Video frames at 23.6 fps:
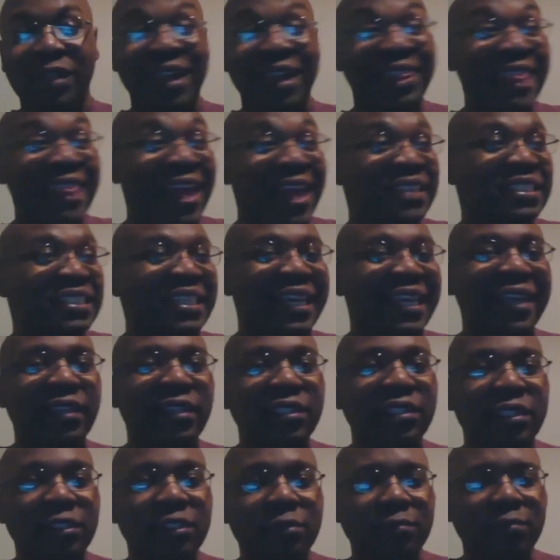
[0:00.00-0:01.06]
That's
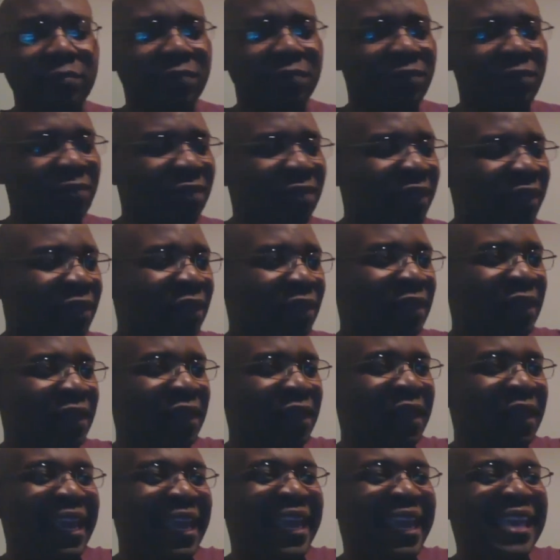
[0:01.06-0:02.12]
it.
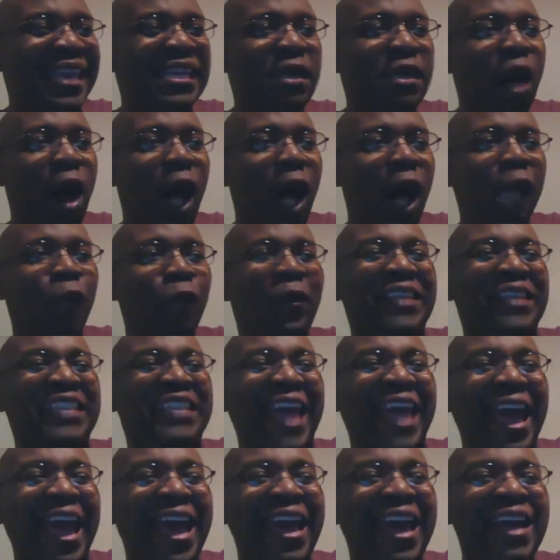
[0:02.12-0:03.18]
He always
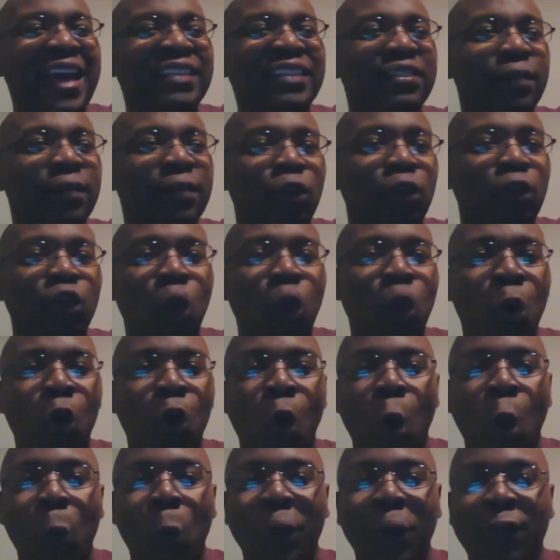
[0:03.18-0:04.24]
has the door
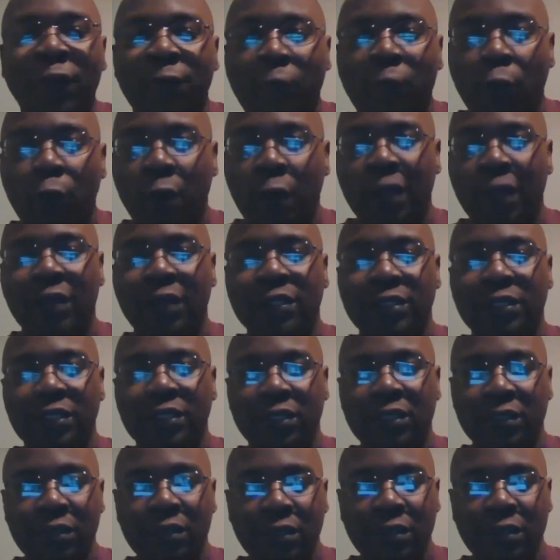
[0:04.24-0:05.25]
open for us.